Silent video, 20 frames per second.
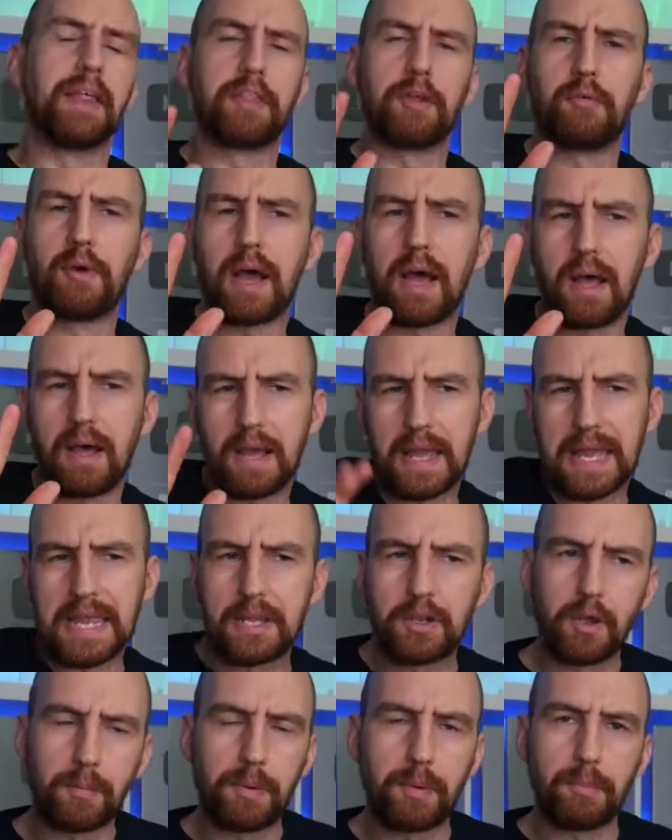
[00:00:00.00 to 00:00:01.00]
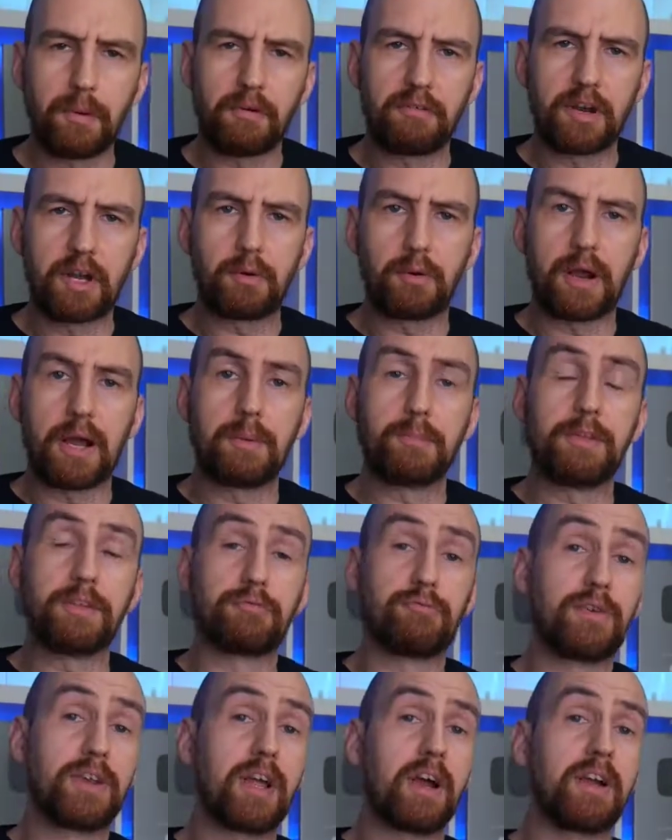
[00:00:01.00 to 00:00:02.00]
there are a couple more
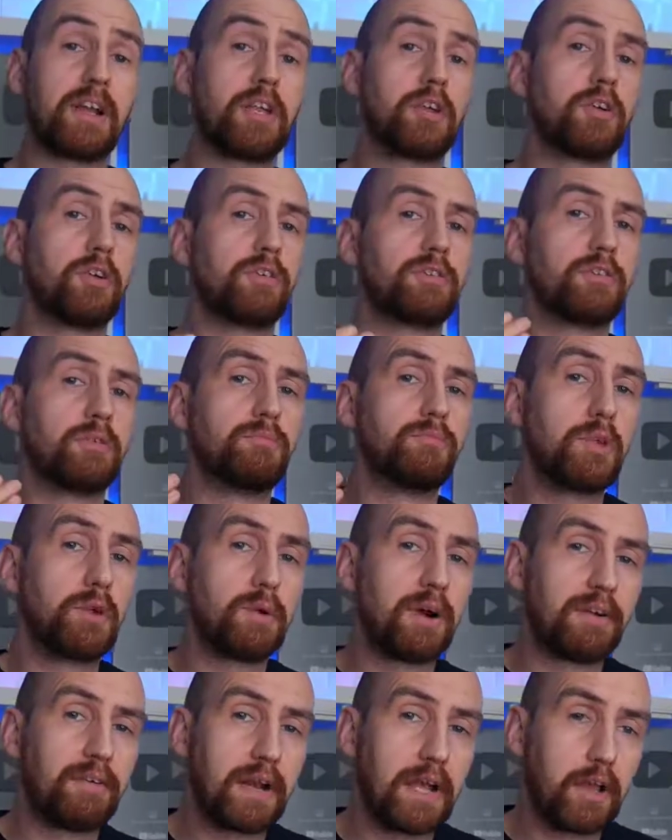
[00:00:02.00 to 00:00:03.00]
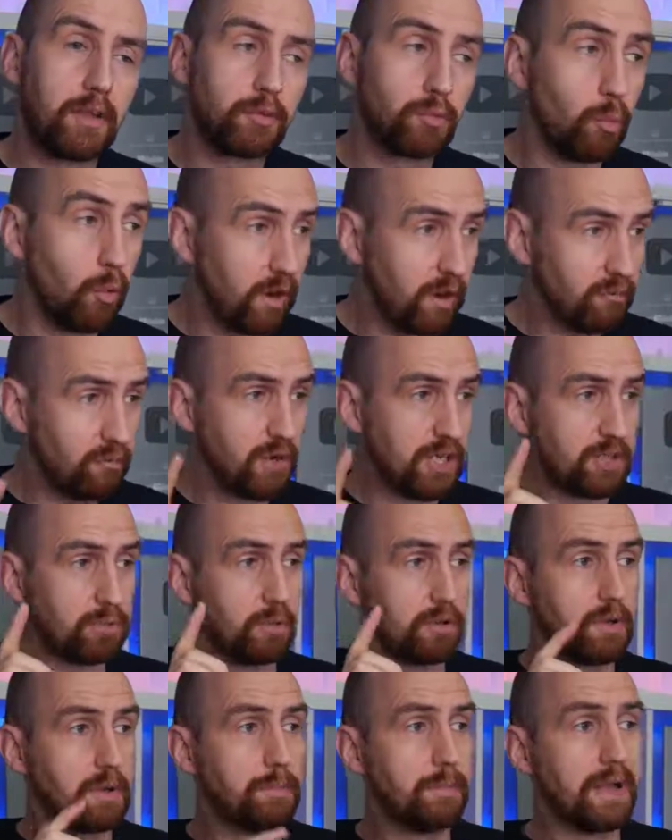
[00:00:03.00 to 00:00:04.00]
requirements regarding custom URLs, one of which
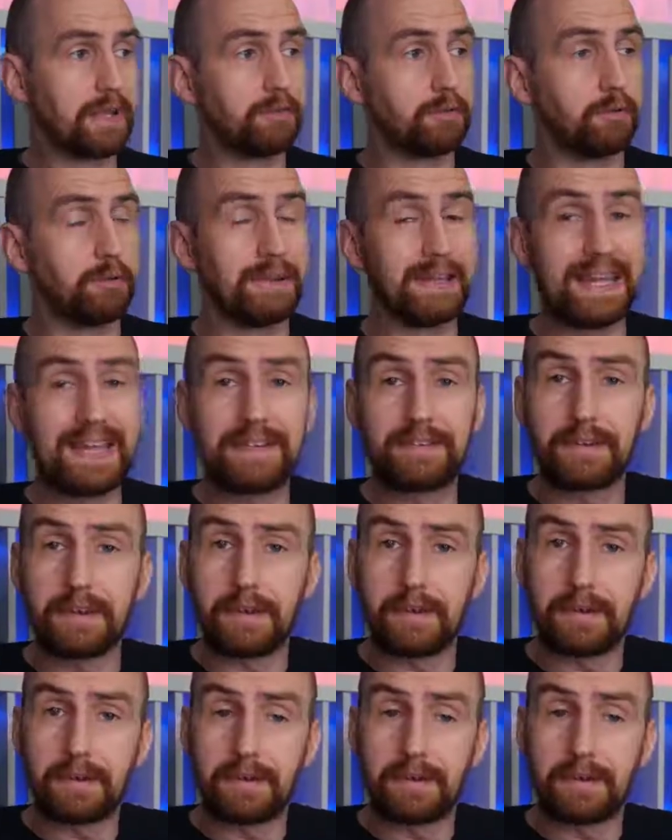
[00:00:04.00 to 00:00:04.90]
we'll come back to later.